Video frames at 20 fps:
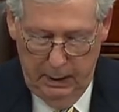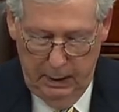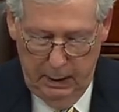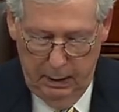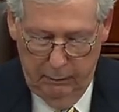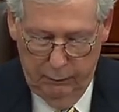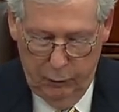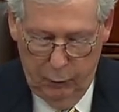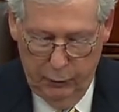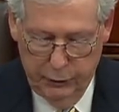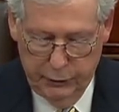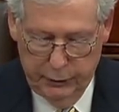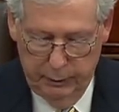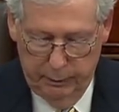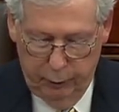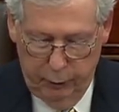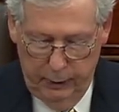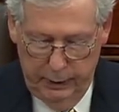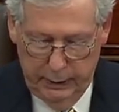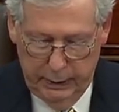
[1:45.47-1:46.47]
Of course, the
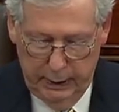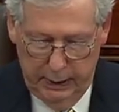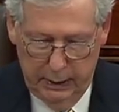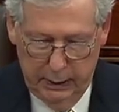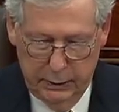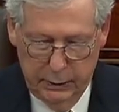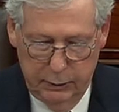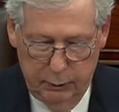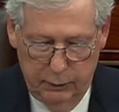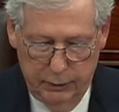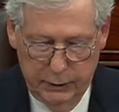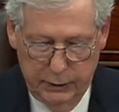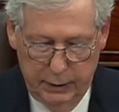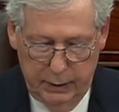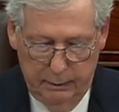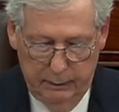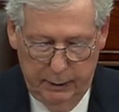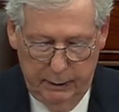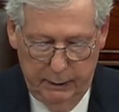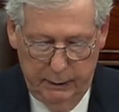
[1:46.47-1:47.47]
pretext was
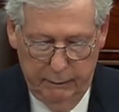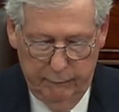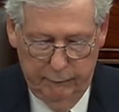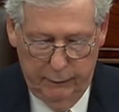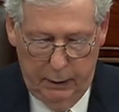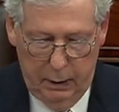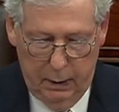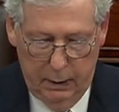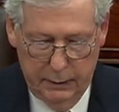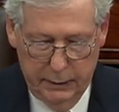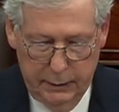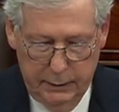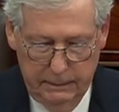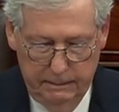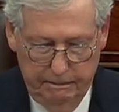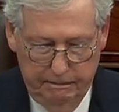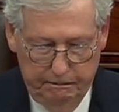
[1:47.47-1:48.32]
simply false.